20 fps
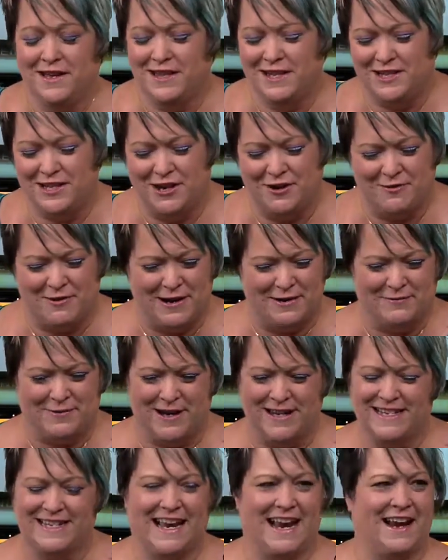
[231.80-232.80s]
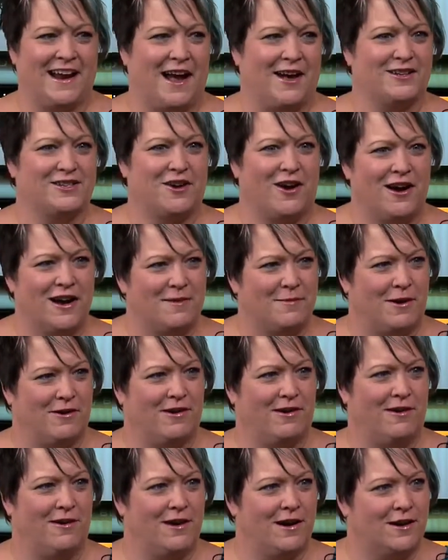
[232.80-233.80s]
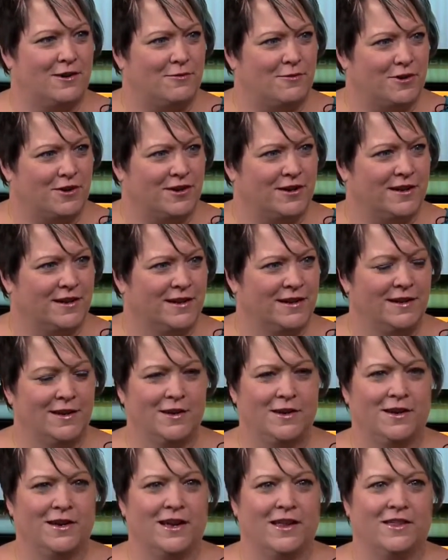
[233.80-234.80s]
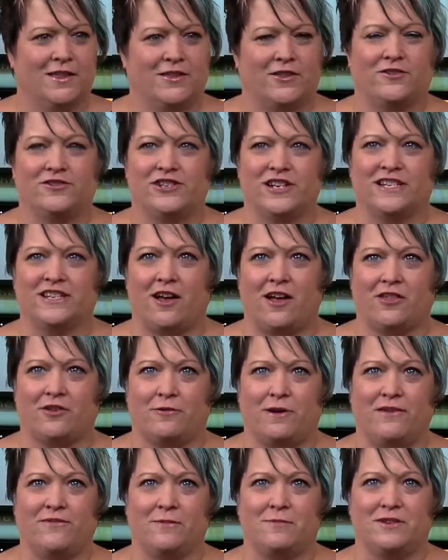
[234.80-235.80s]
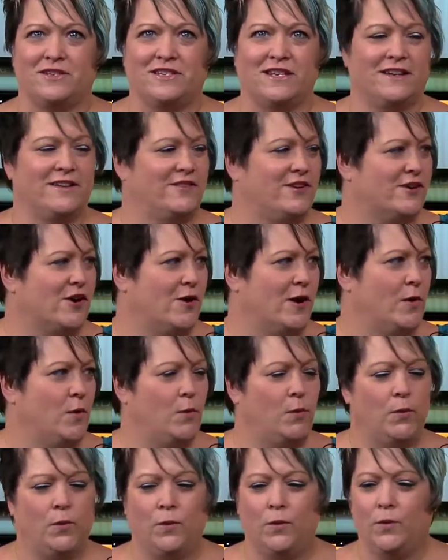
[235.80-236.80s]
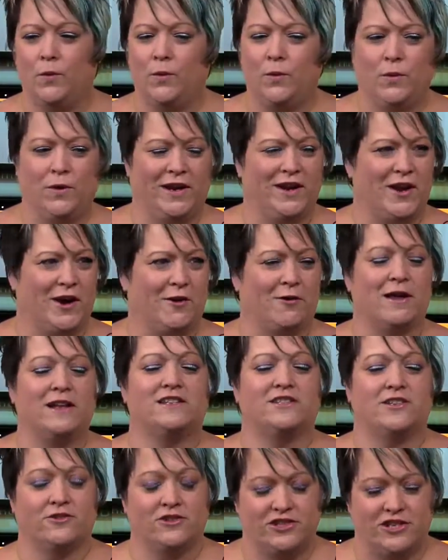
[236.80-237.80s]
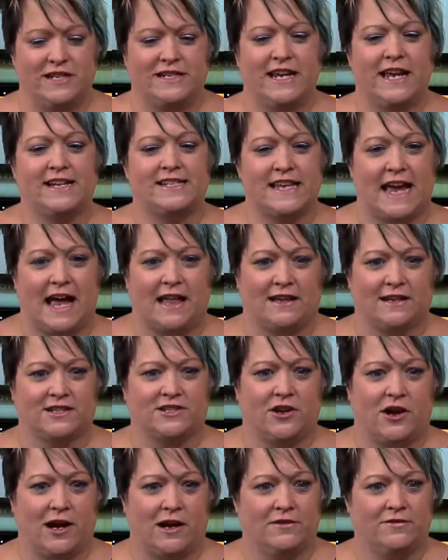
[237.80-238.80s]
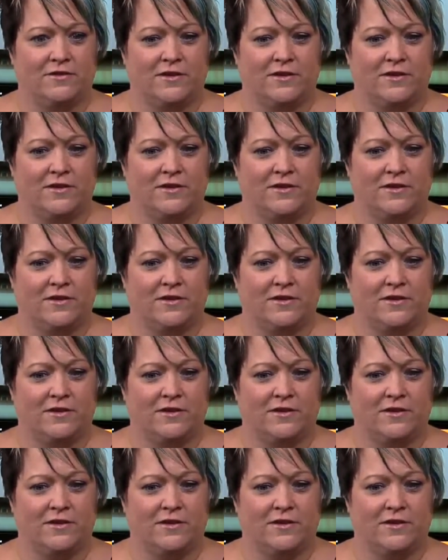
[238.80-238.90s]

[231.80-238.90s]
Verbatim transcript: the two on one date. Talk about awkward. Yeah, so awkward. They're just all three of them are sitting there going, you know, and so she takes Alex off,